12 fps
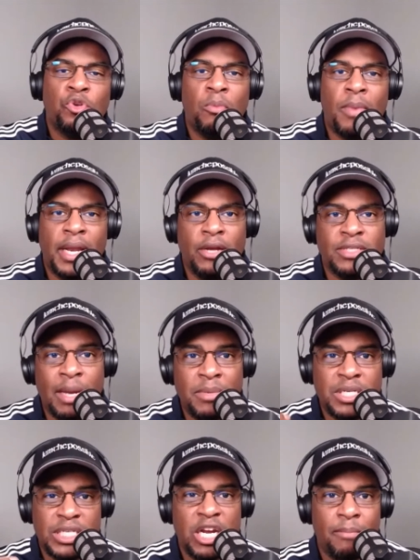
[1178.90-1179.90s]
nobody else. I'm gonna
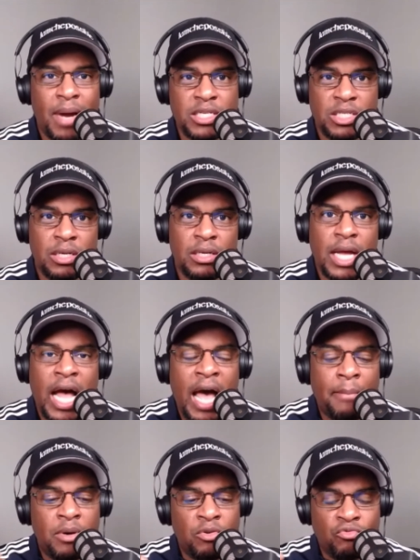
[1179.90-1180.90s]
share my junk.
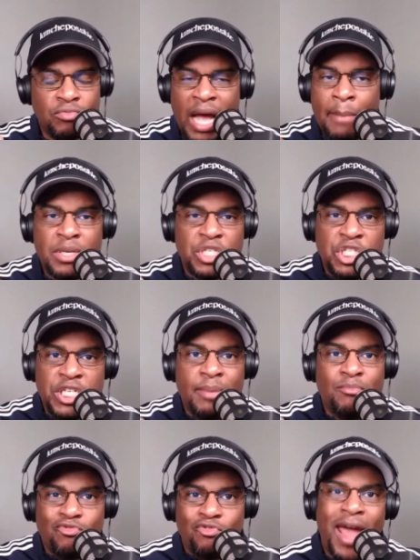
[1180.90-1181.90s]
I'm a I'm a
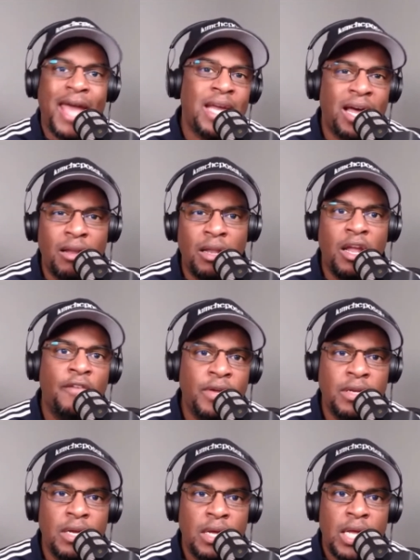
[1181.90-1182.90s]
gym rat. I love
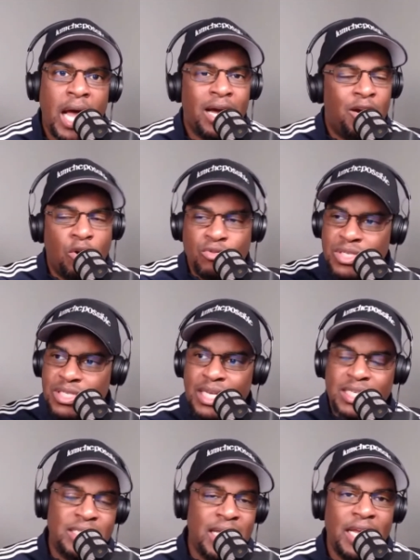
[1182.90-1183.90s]
it. I go
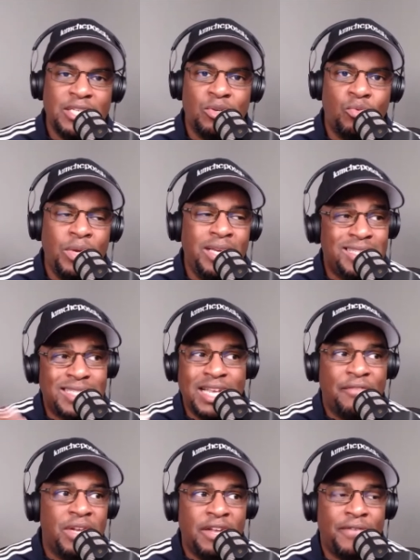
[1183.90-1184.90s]
six days a week,
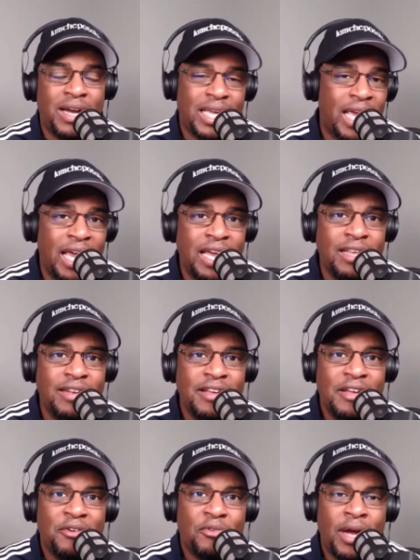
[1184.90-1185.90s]
seven if I can,
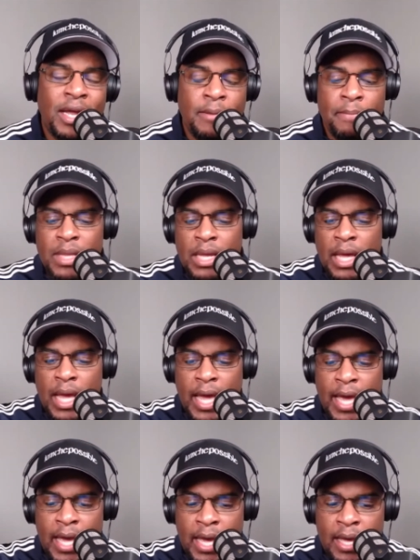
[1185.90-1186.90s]
right?
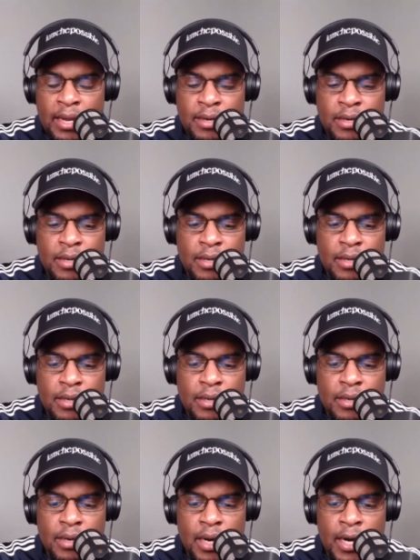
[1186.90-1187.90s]
And
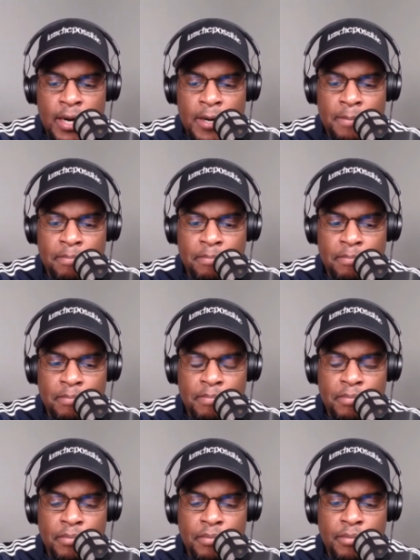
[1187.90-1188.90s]
um,
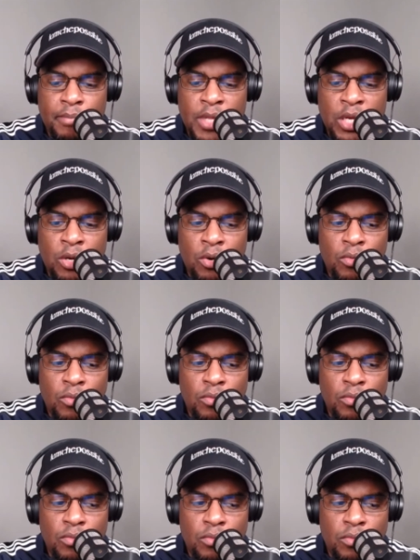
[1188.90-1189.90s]
you know,
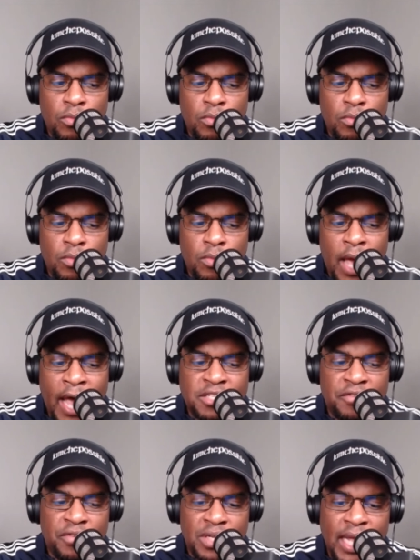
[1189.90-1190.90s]
as
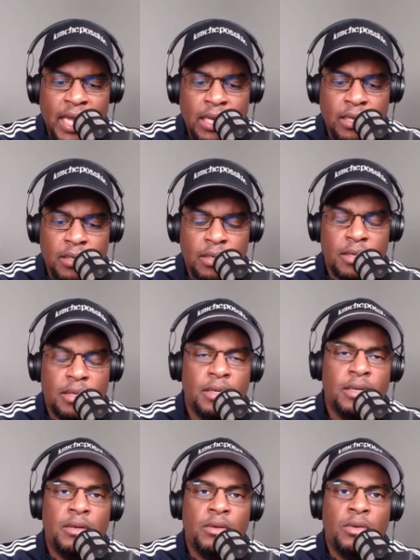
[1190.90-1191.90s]
of late,
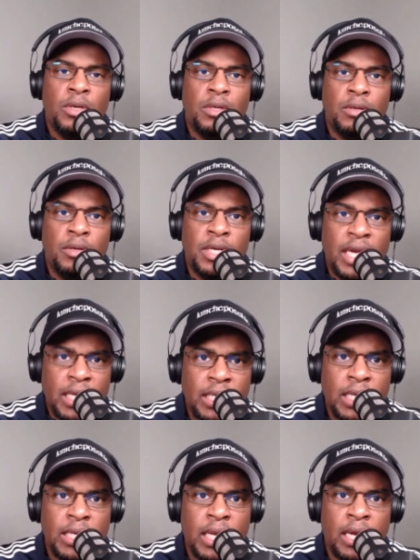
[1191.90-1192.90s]
getting
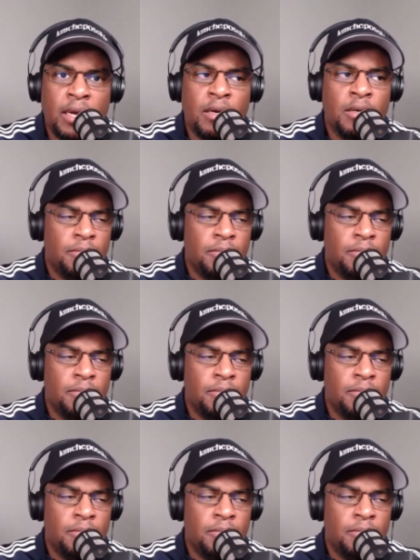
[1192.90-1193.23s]
in there